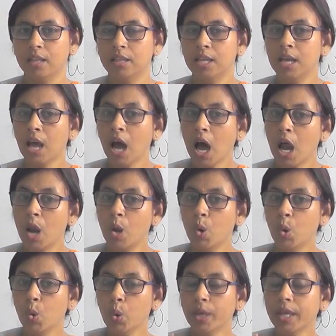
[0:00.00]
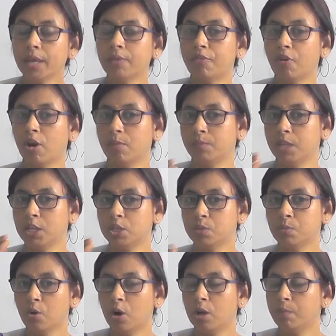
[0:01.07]
They are looking from the
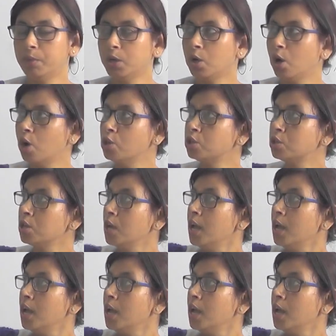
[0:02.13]
small because